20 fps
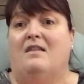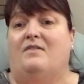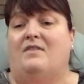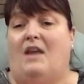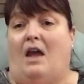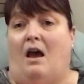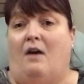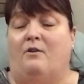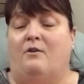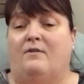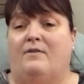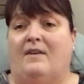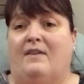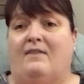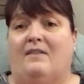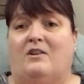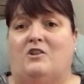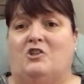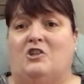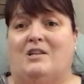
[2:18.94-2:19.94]
The other
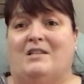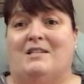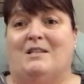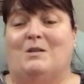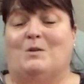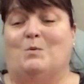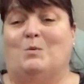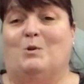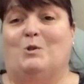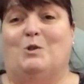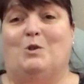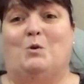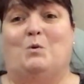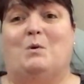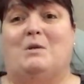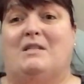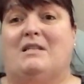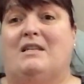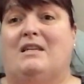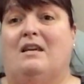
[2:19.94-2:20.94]
thing that Jesus will do
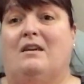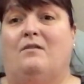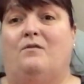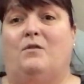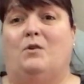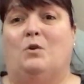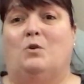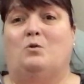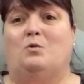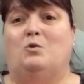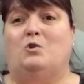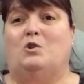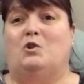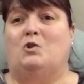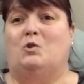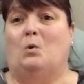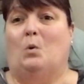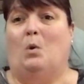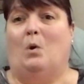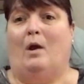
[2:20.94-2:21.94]
is give you
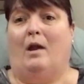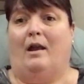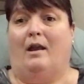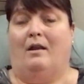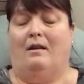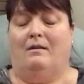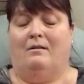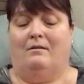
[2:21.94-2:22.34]
joy.